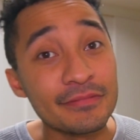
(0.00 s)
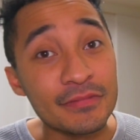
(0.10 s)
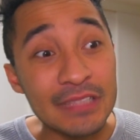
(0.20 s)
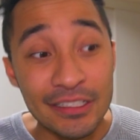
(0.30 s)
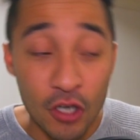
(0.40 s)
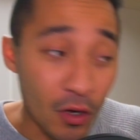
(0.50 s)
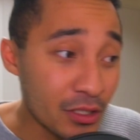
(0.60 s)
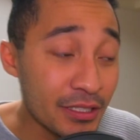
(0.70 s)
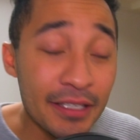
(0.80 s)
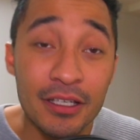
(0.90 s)
It's hard to
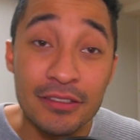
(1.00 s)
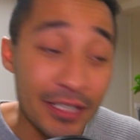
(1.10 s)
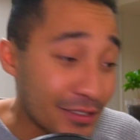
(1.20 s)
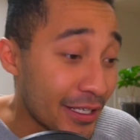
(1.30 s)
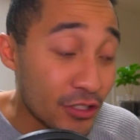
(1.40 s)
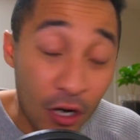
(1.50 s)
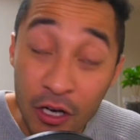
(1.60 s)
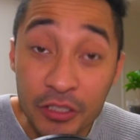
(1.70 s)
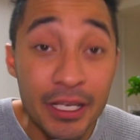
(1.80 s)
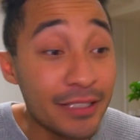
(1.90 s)
take. It's
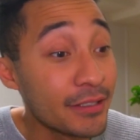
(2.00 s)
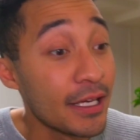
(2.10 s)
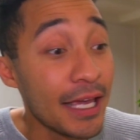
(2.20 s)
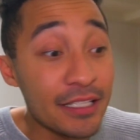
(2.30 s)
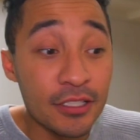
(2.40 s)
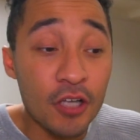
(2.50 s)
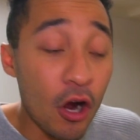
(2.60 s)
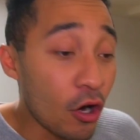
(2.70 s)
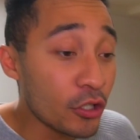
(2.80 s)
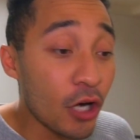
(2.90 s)
hard. It's a
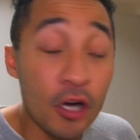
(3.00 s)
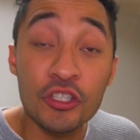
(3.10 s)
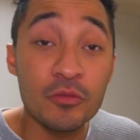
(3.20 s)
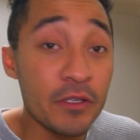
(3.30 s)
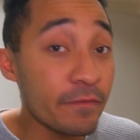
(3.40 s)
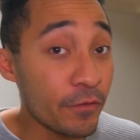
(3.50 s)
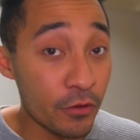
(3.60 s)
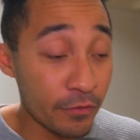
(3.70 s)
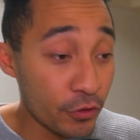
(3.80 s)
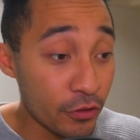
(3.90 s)
hard argument
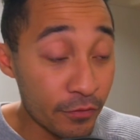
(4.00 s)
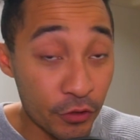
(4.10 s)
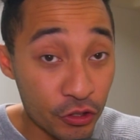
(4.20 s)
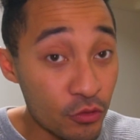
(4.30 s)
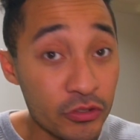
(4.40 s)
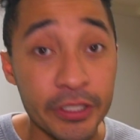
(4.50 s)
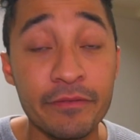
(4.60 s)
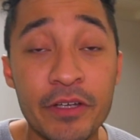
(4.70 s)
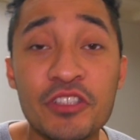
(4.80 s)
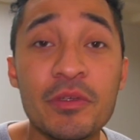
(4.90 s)
for you to
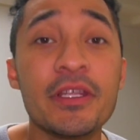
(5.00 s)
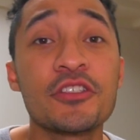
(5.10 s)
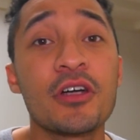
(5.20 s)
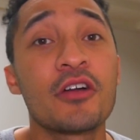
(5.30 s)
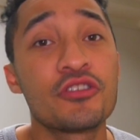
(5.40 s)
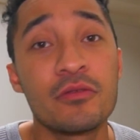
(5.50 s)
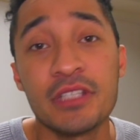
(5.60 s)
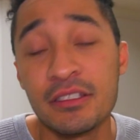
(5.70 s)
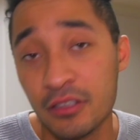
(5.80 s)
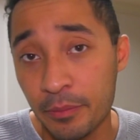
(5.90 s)
convince me that Jon Jones
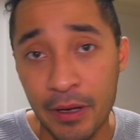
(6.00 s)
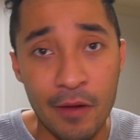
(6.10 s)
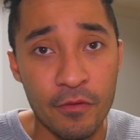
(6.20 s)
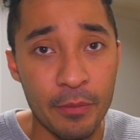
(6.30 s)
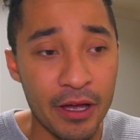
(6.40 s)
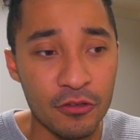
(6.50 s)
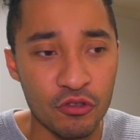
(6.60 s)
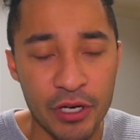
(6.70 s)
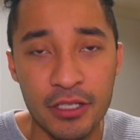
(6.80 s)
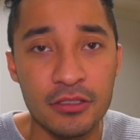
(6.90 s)
isn't the pound for pound
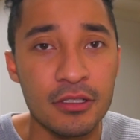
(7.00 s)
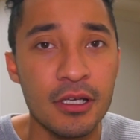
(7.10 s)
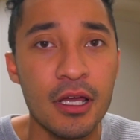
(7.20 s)
greatest